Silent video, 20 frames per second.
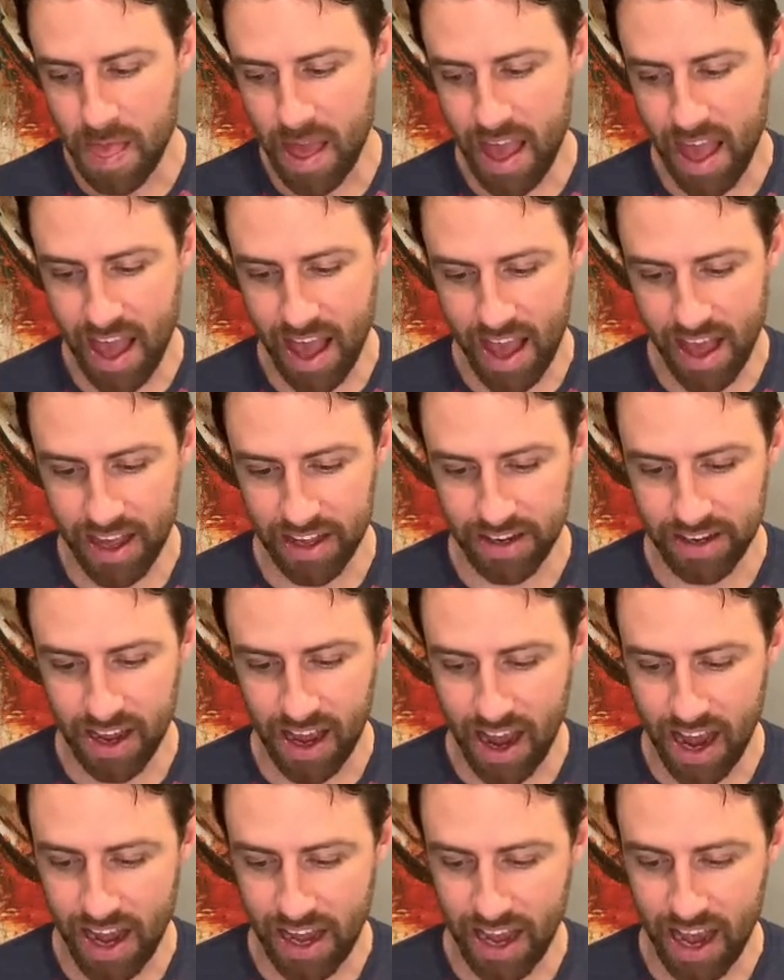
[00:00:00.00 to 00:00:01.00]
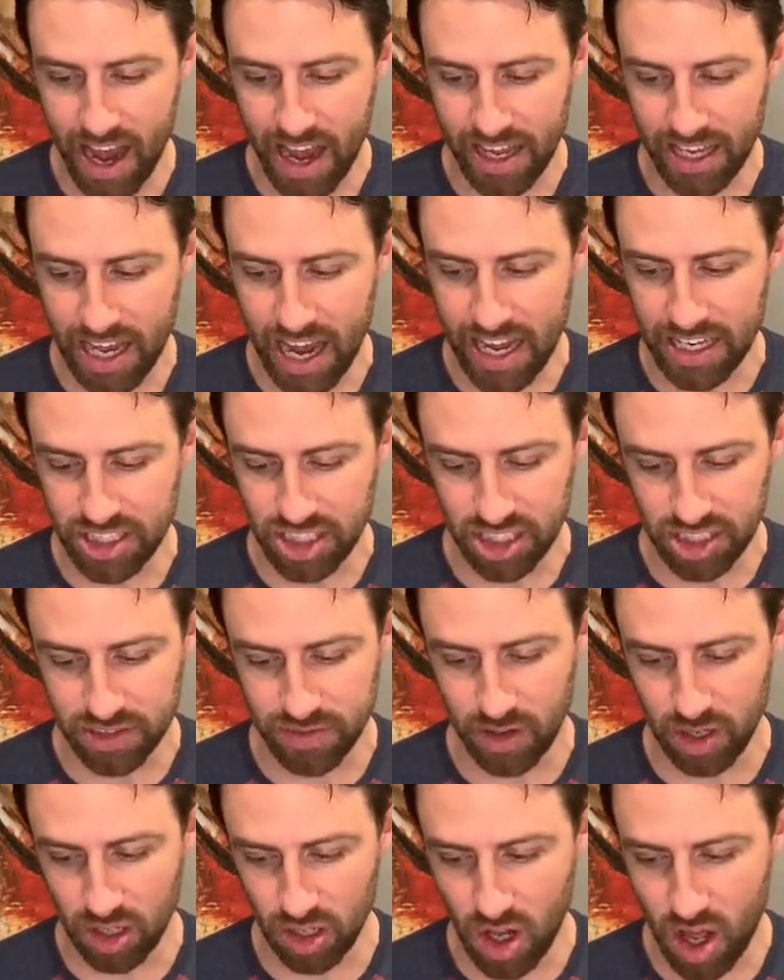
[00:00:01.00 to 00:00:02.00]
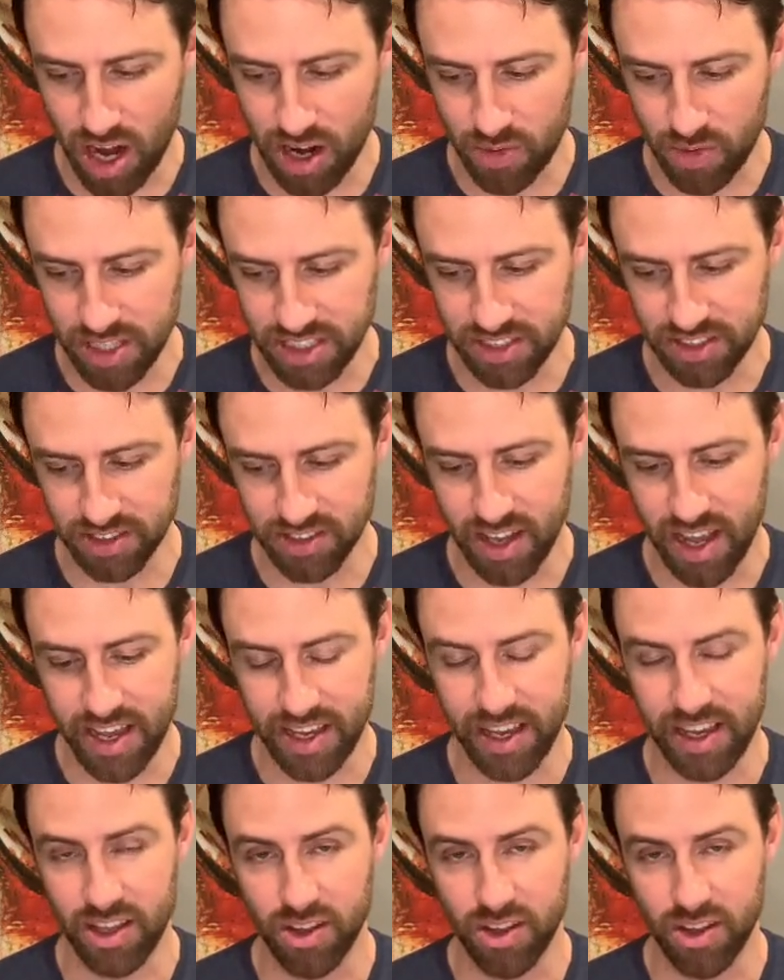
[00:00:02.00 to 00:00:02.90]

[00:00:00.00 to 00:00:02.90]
and I just, for a lot of reasons, like it.